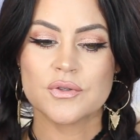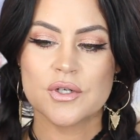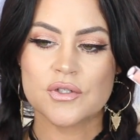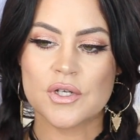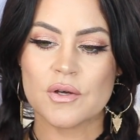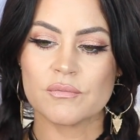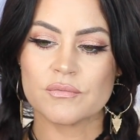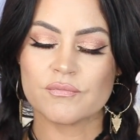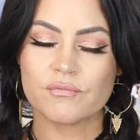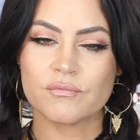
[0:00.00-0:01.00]
there's a
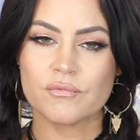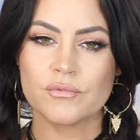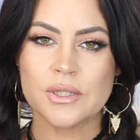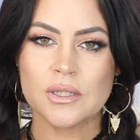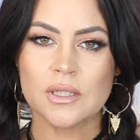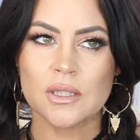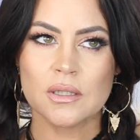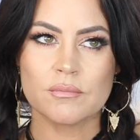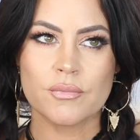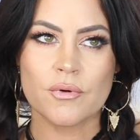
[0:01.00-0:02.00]

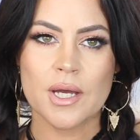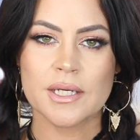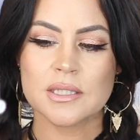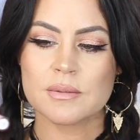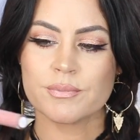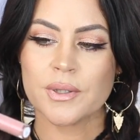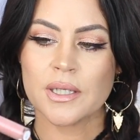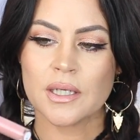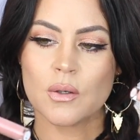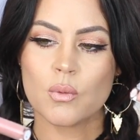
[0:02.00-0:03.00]
really bright
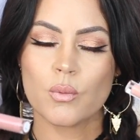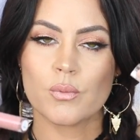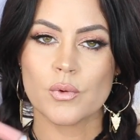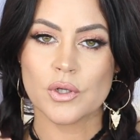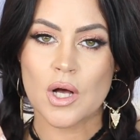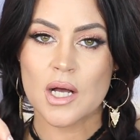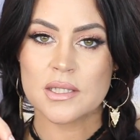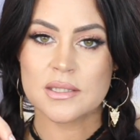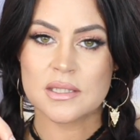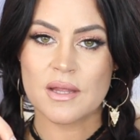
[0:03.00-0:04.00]
pink
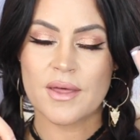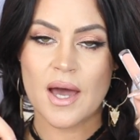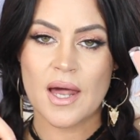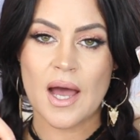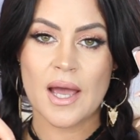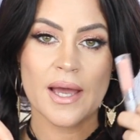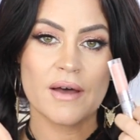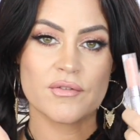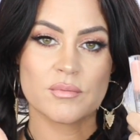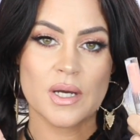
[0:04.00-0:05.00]
gloss that I
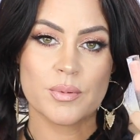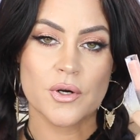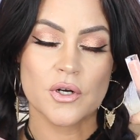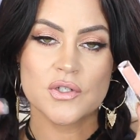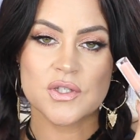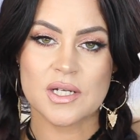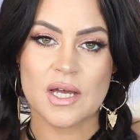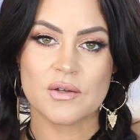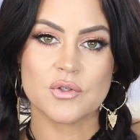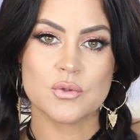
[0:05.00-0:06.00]
have in my purse that
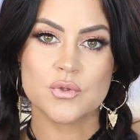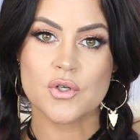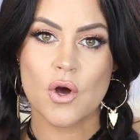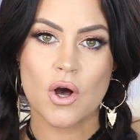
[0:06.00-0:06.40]
I use